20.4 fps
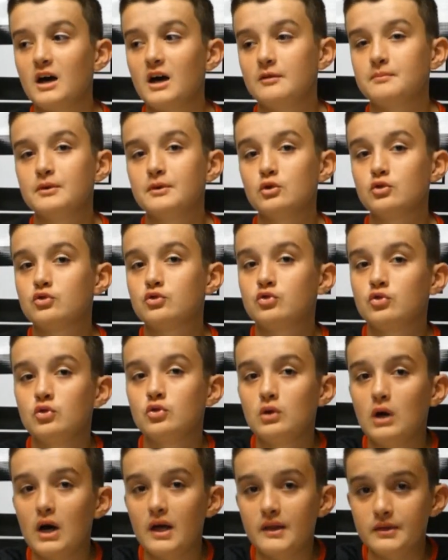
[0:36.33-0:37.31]
I built
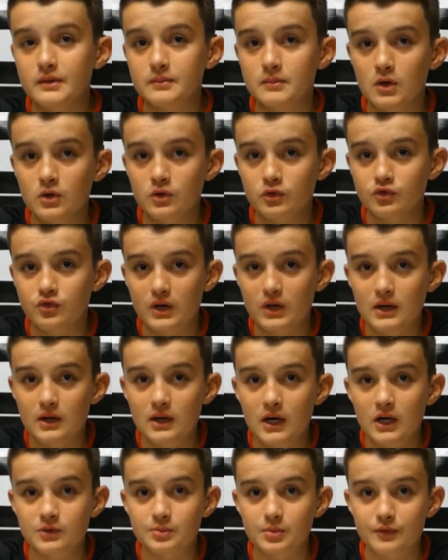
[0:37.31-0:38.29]
2 other Model
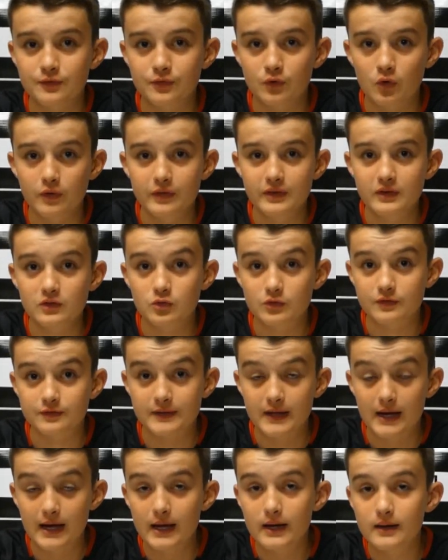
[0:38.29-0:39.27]
Dream Cars before this
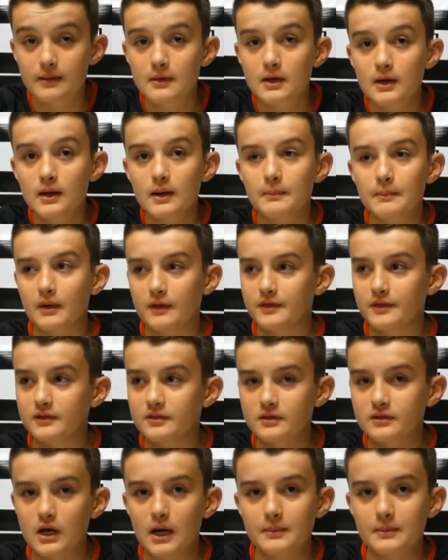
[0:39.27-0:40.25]
with Dad, but
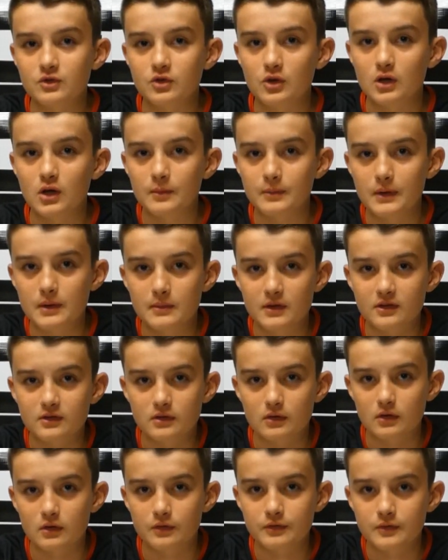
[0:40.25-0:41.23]
this time it's going to be
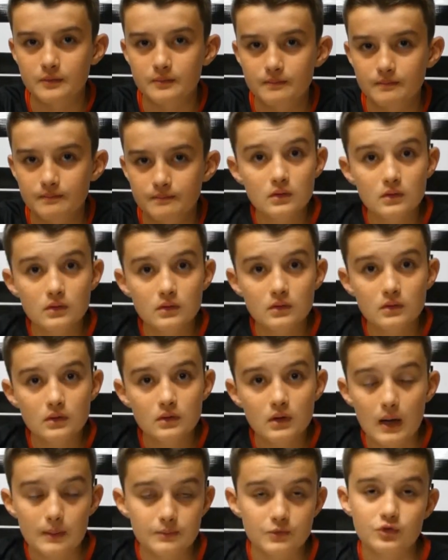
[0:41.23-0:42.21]
myself.
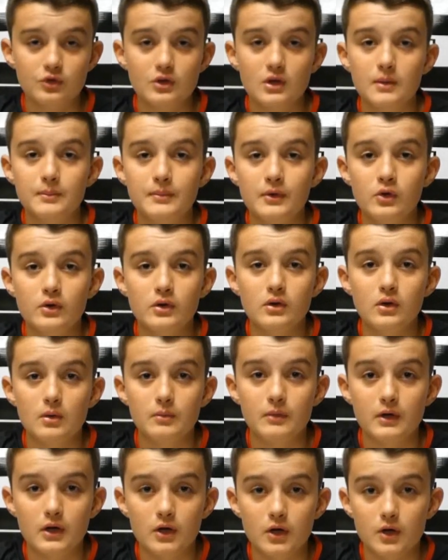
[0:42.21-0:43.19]
I'm just going to build it
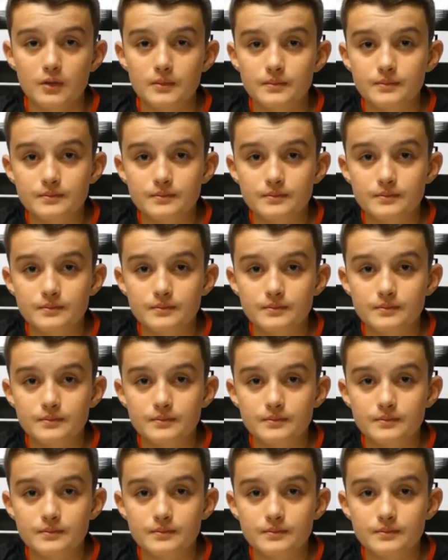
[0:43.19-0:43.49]
on my